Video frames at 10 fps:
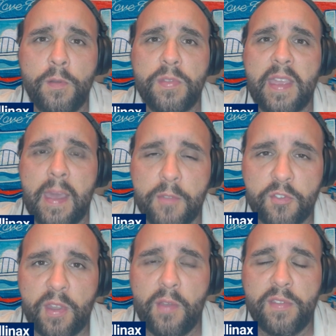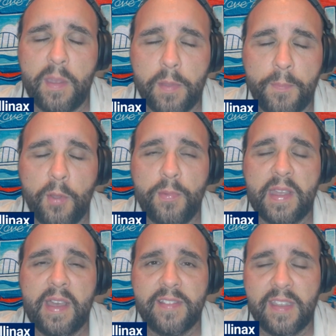the chemistry he was able to build with
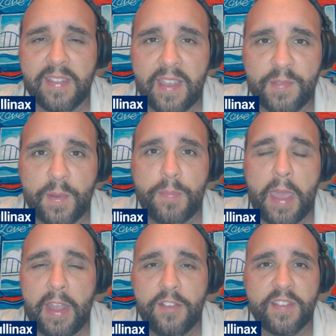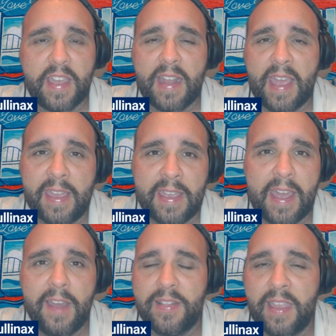guys like Desmond Bane, just kind of hanging
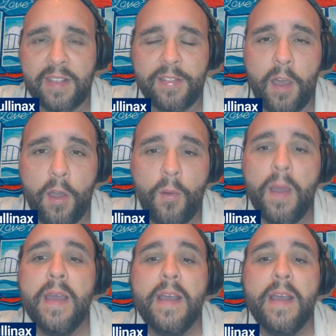out, laying low.